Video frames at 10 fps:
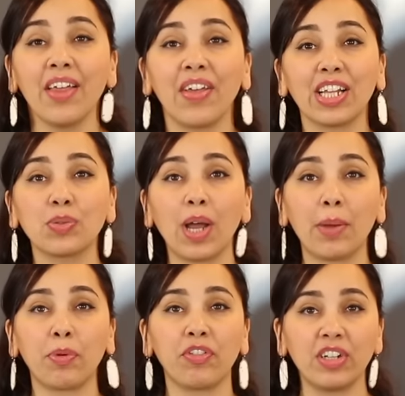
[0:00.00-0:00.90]
That's why I
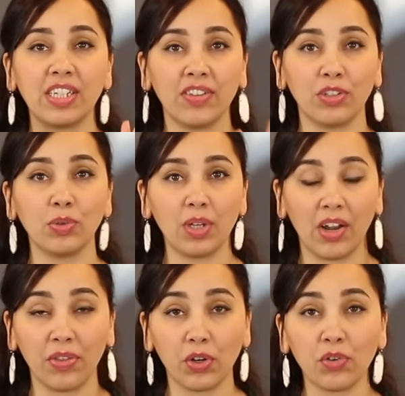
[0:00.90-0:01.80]
prefer to either do it
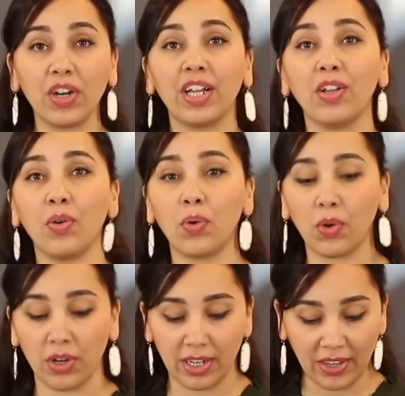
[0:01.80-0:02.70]
on the grill
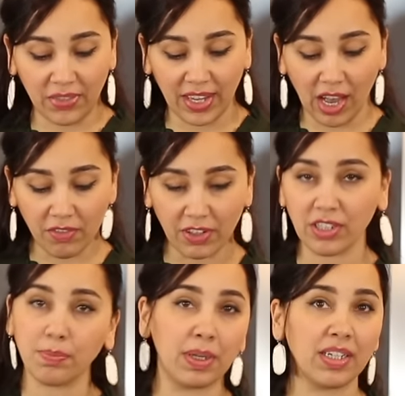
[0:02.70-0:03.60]
or in the
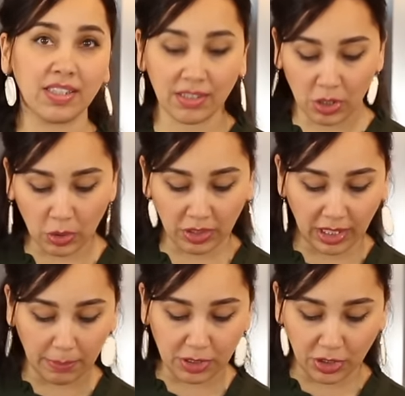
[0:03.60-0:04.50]
oven, but it's
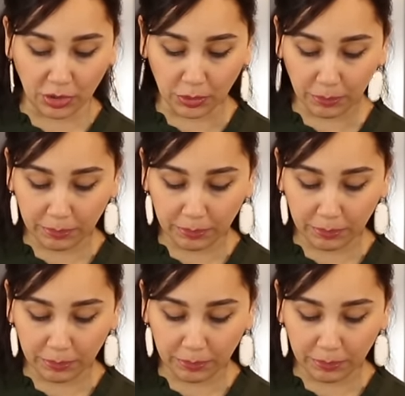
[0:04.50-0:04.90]
totally up to you.